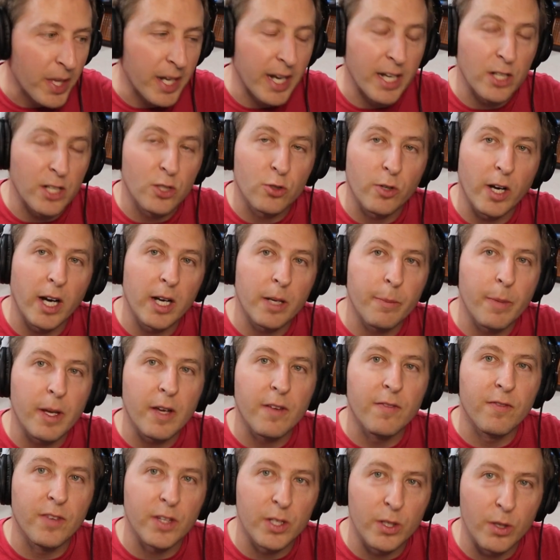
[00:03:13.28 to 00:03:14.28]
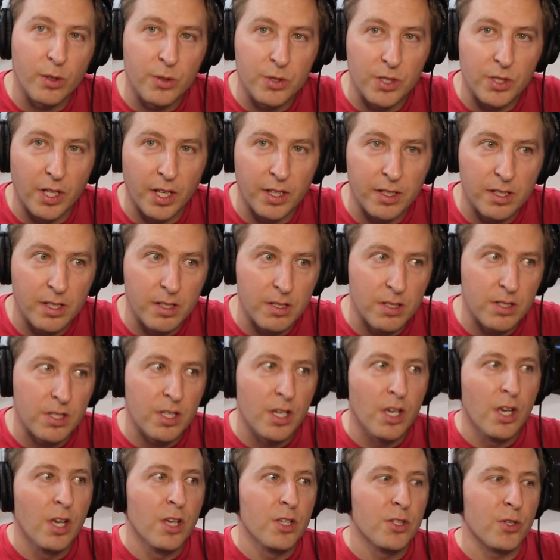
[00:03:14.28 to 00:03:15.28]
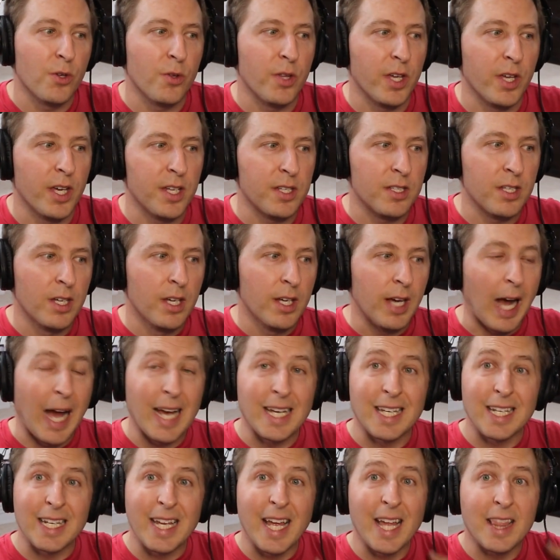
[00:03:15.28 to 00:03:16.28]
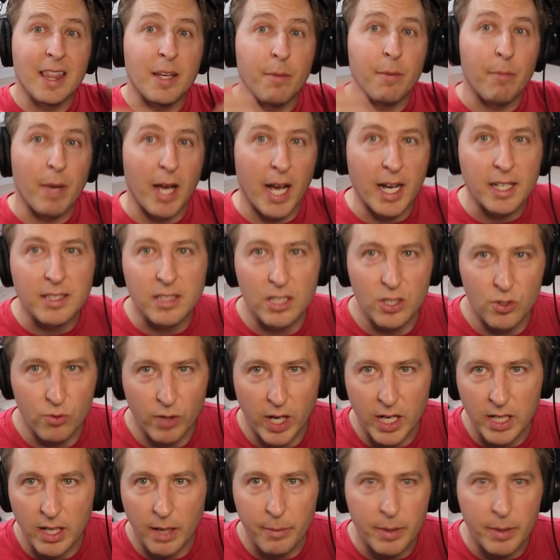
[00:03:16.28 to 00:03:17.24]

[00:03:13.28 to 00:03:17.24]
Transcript: And I try to make videos on these so that I can hit the masses, right?